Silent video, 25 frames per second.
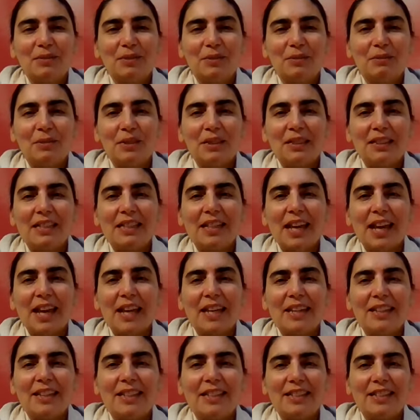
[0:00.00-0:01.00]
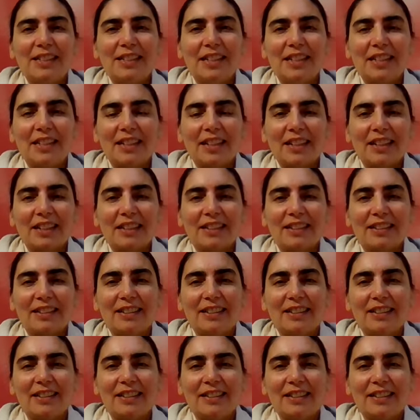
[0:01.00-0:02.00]
What was the energy
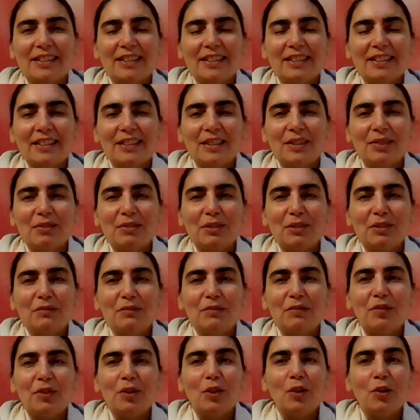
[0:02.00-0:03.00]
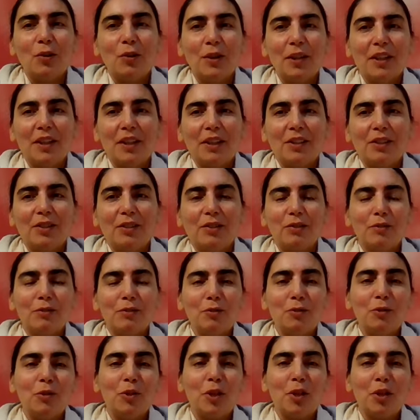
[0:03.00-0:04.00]
that was flowing
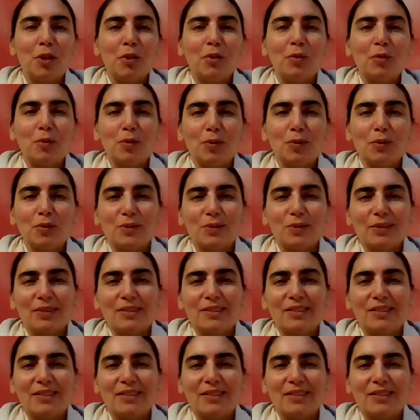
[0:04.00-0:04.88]
through you?